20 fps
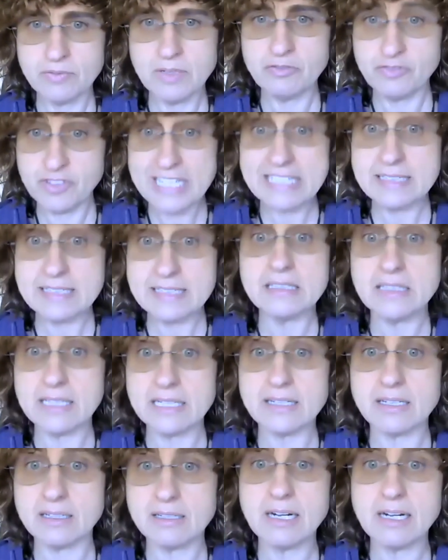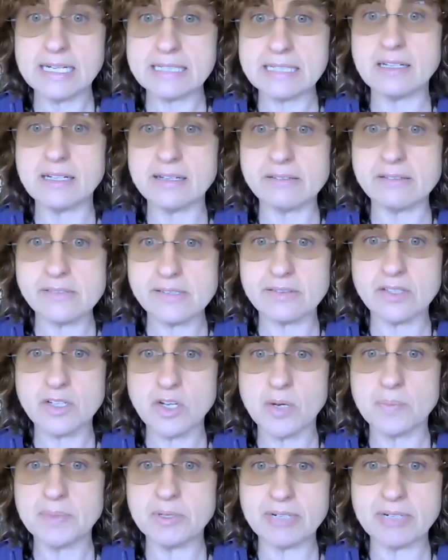fair dealing guidelines in the
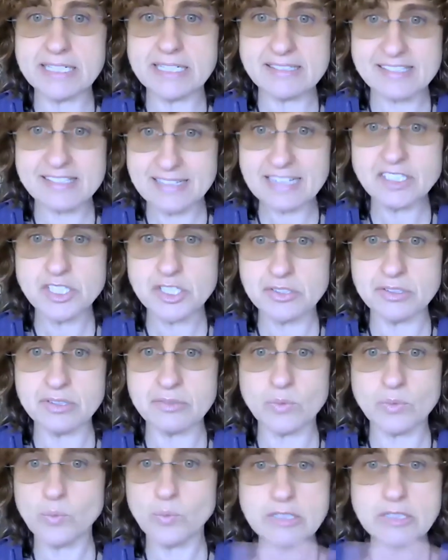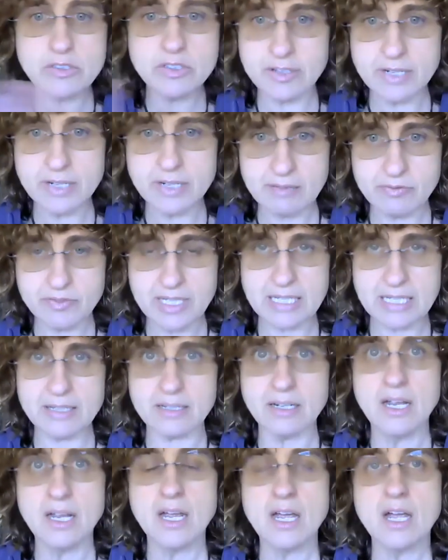copyright statute. We do not have that.
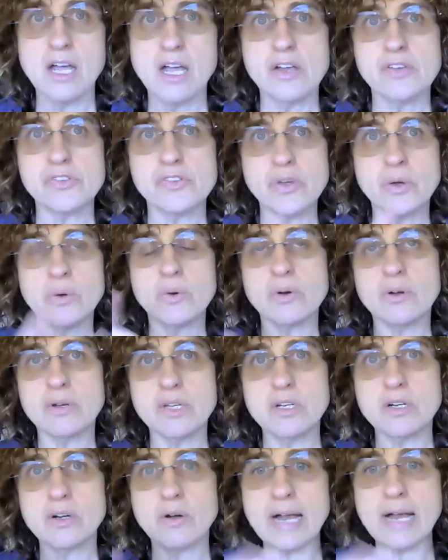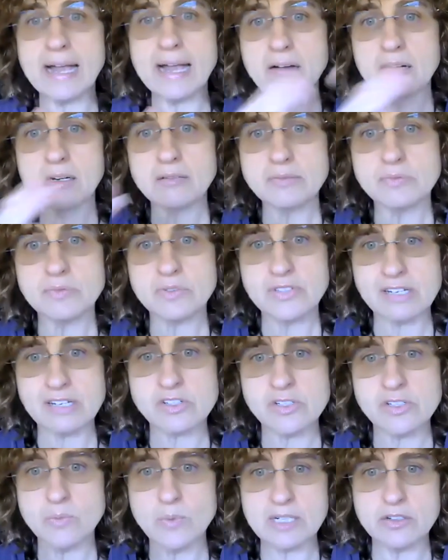So, our
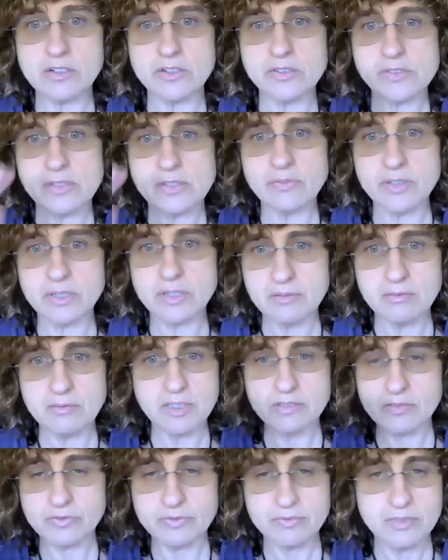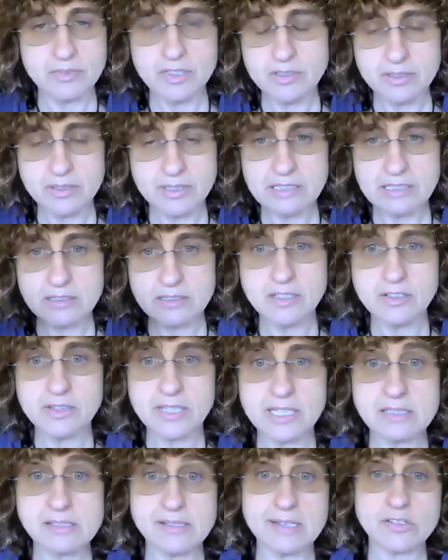section 107 of, you don't need to know
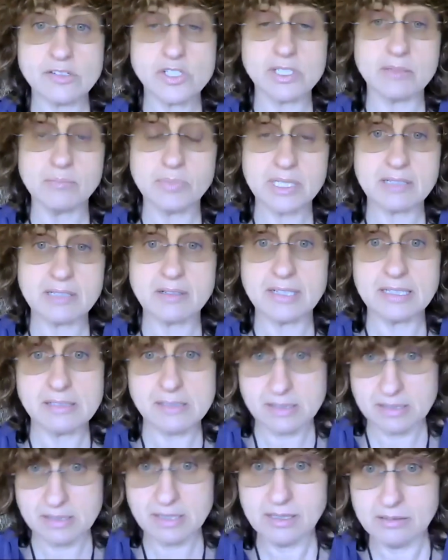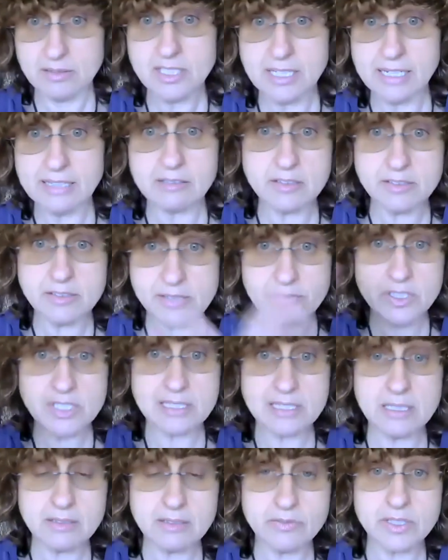that section, but it's in Title
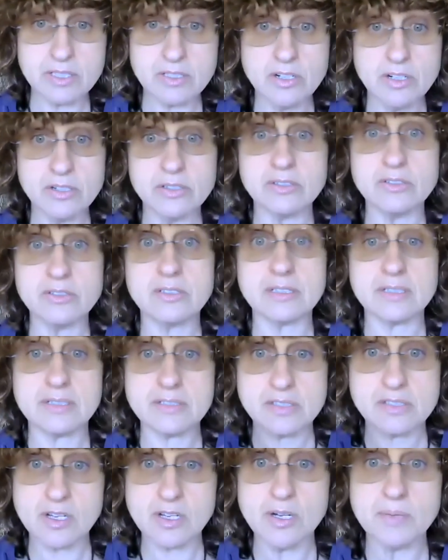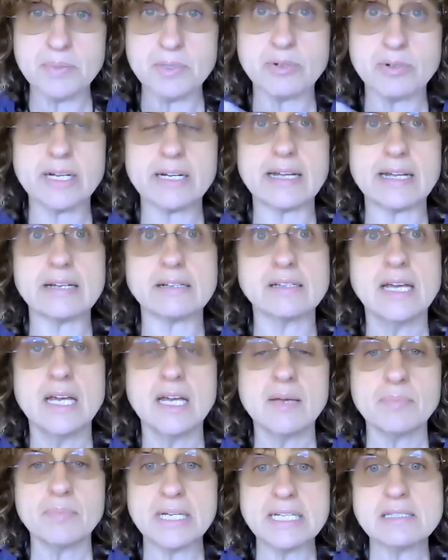17 of the code, and it's the Copyright Act,
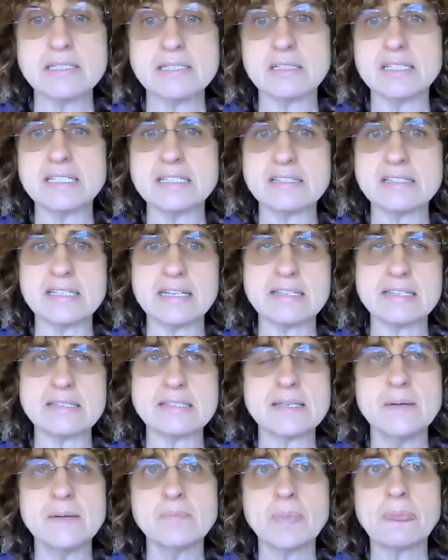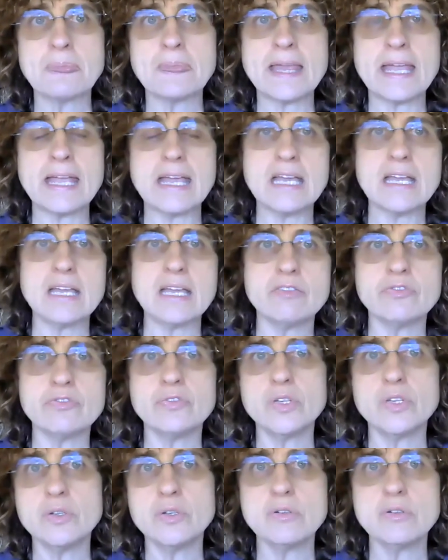basically says,
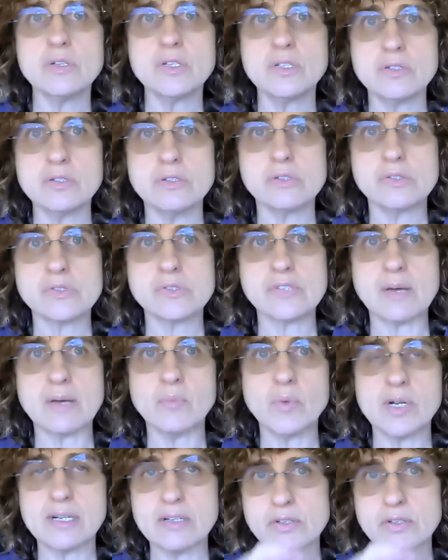if you use someone